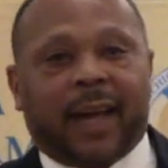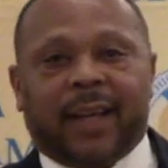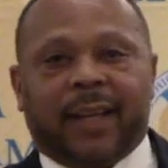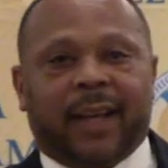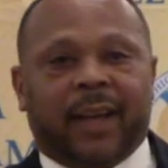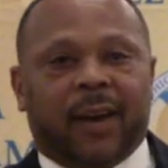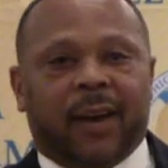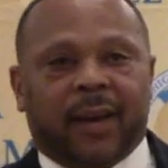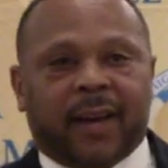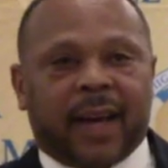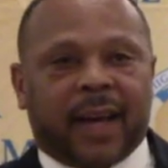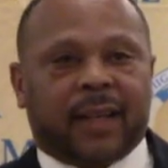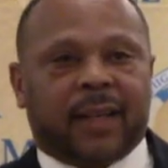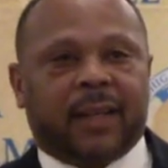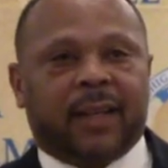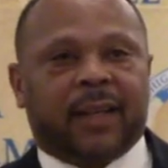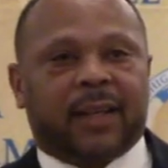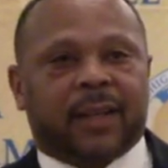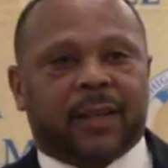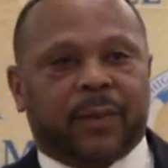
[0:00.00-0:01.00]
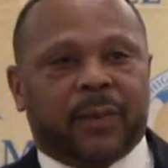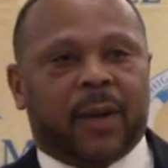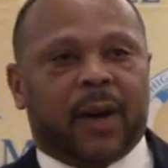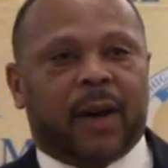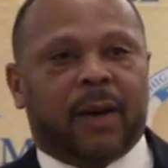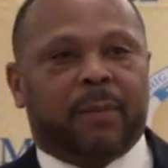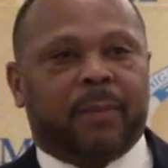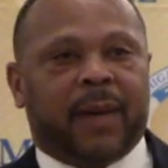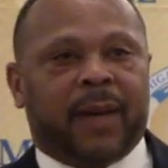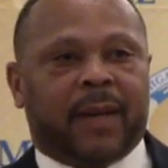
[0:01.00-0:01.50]
They all got together. We
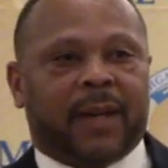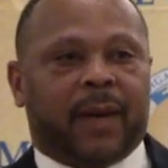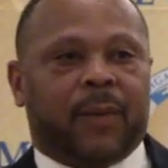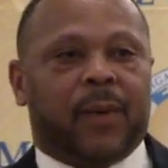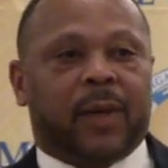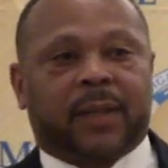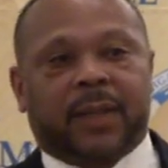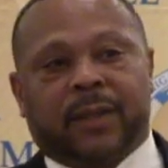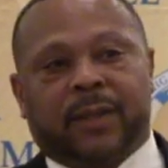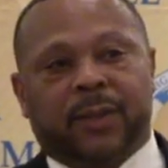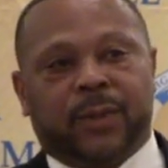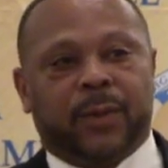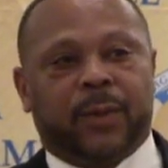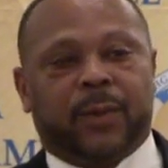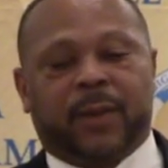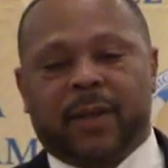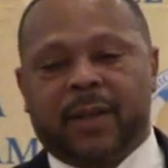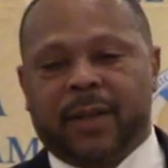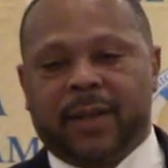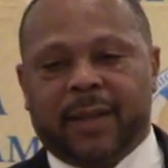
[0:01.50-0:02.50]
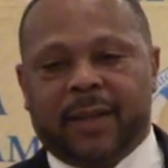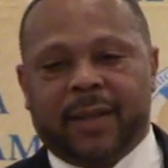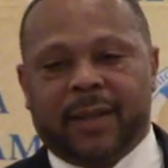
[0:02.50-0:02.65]
all met, and I walked out the door.